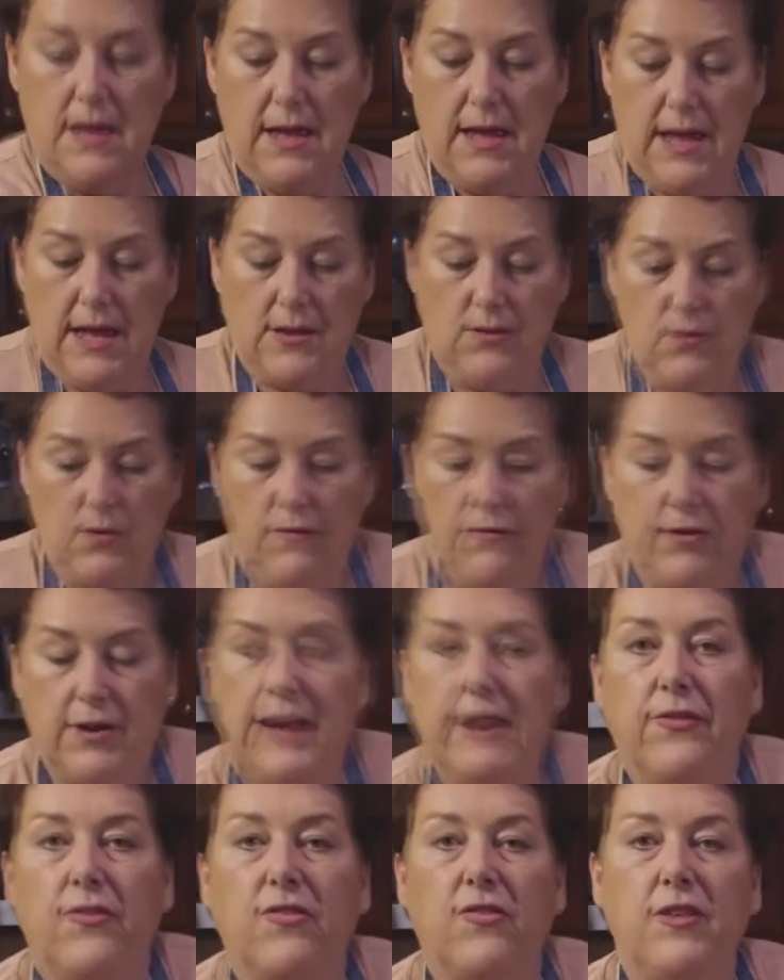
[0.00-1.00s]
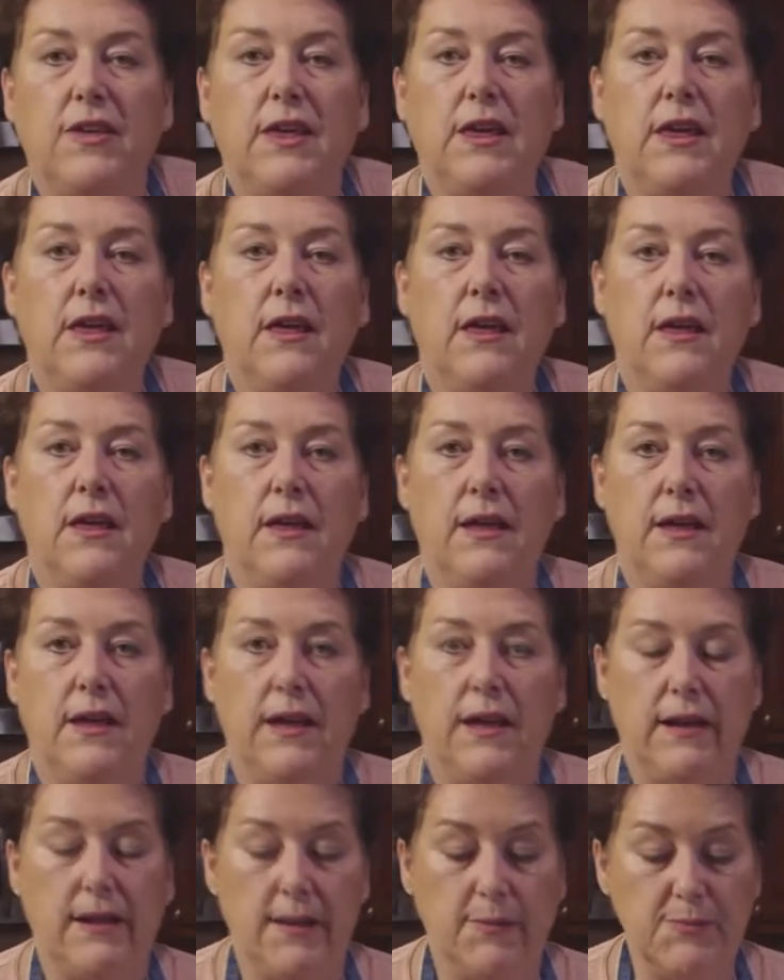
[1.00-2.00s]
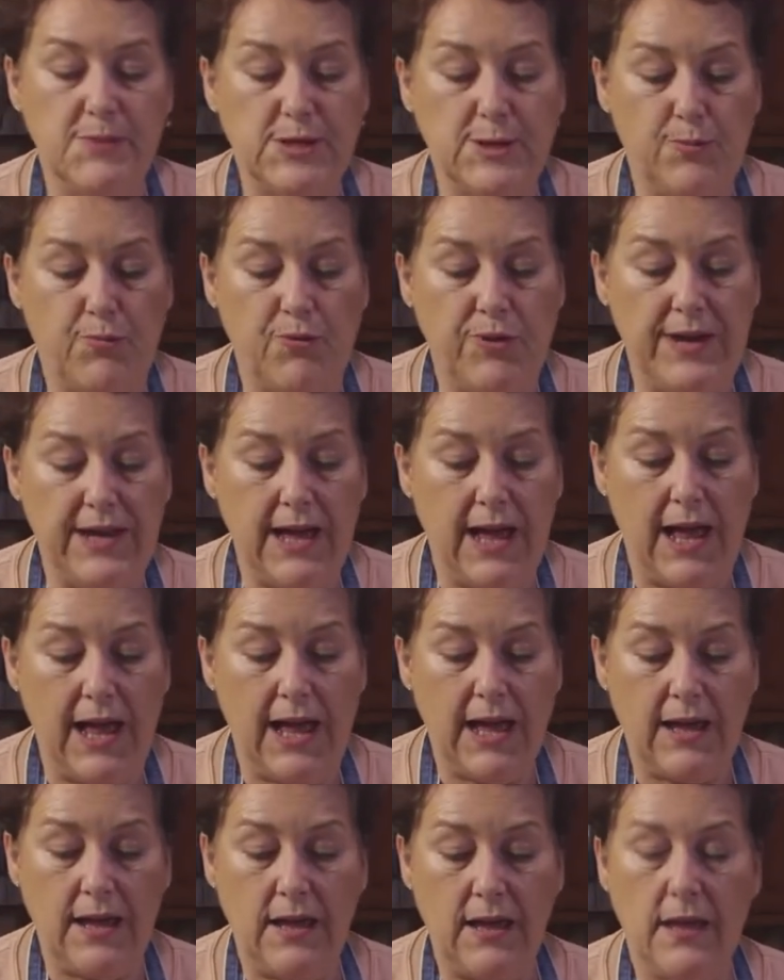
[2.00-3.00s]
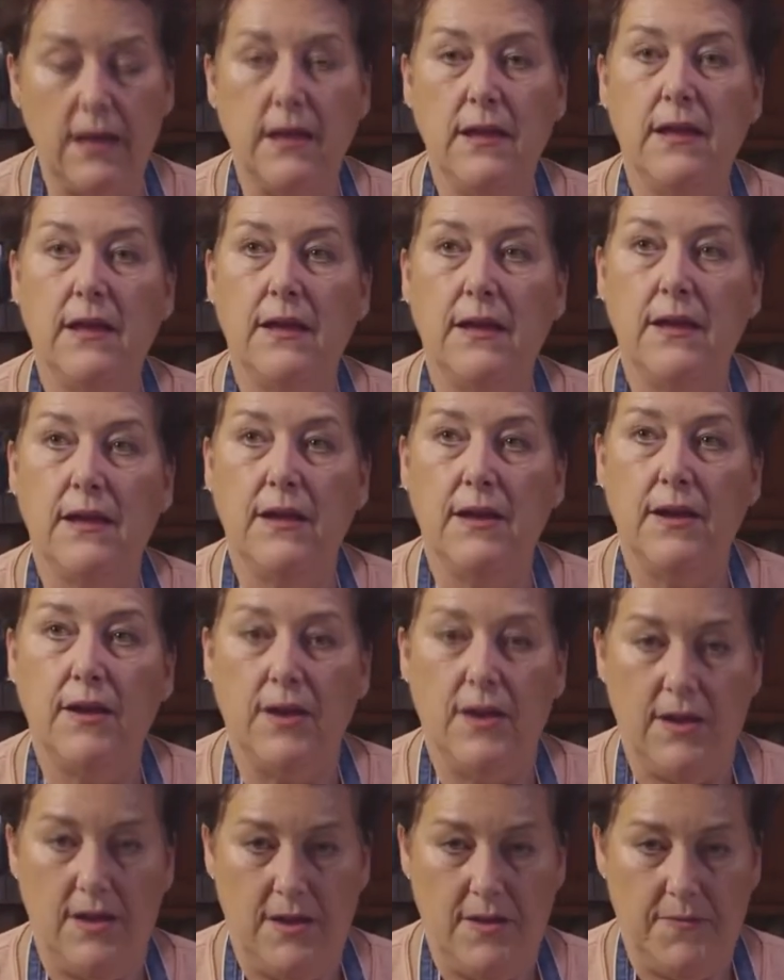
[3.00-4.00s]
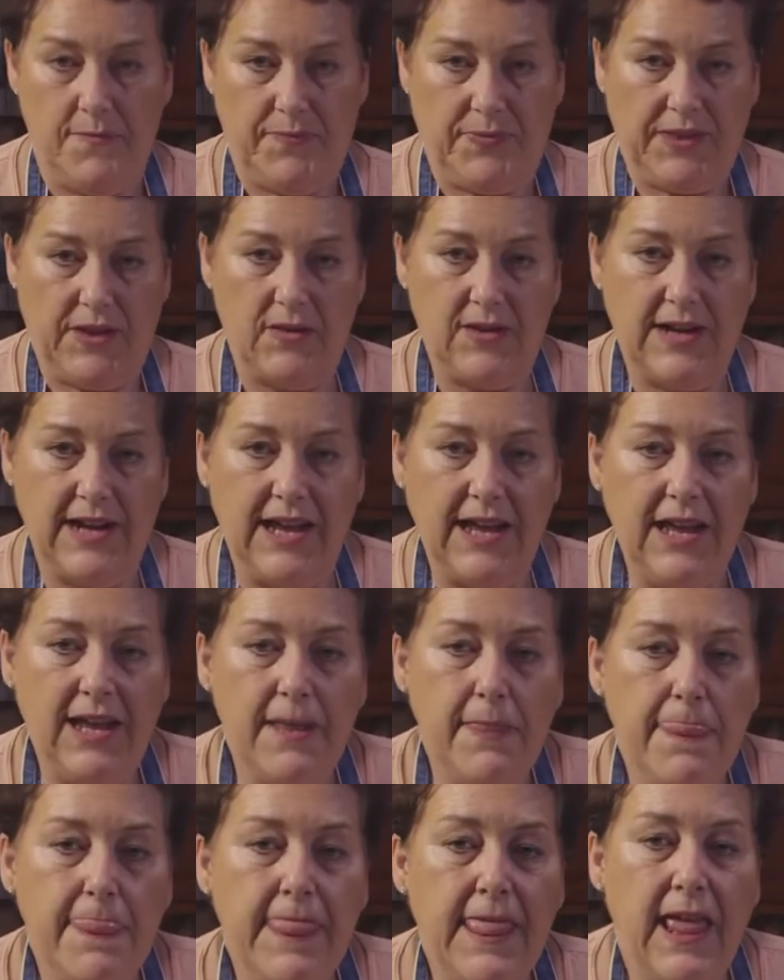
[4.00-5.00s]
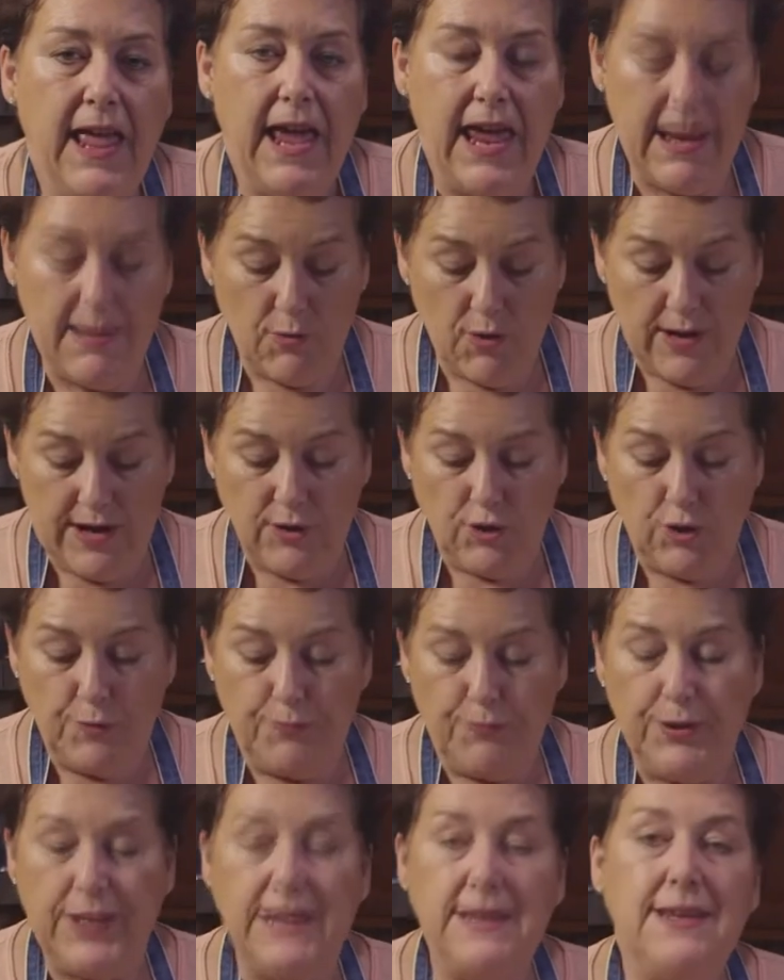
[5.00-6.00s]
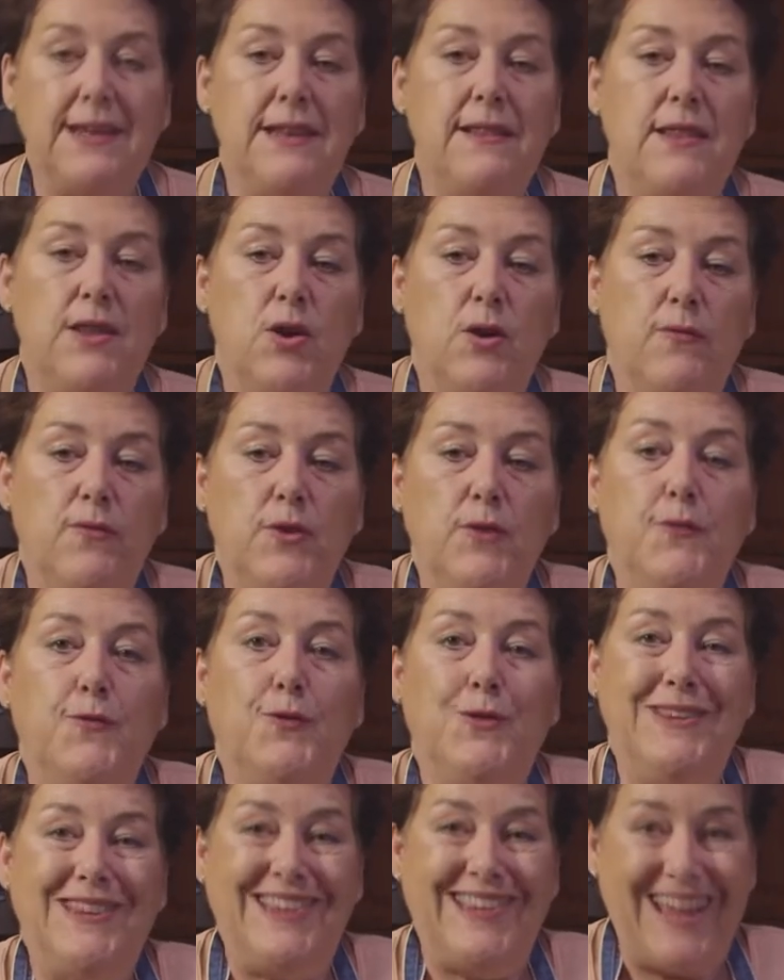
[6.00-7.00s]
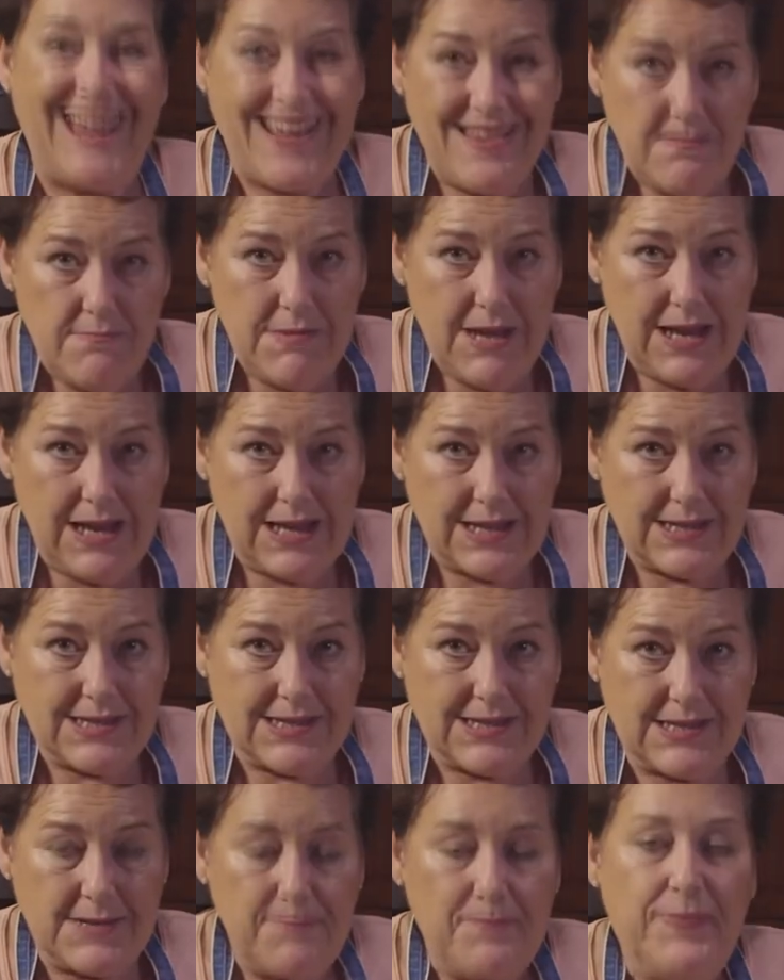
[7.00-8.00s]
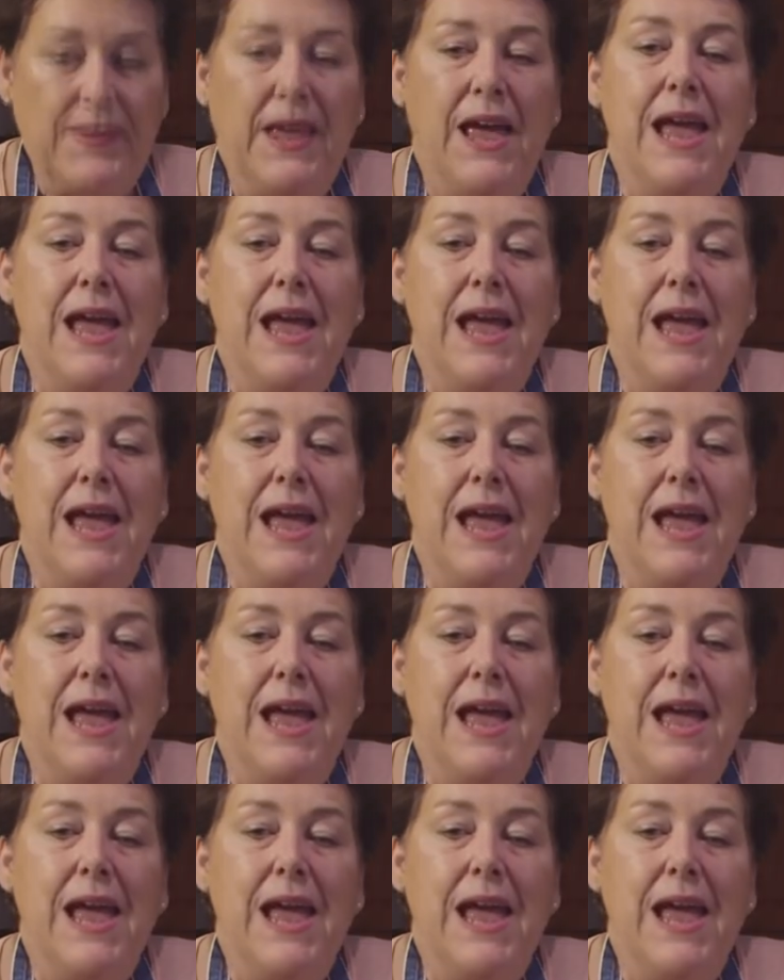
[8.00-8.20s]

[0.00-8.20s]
I don't know if you can see, it comes pretty high Okay, and I'm going to put it in the oven for 10 minutes.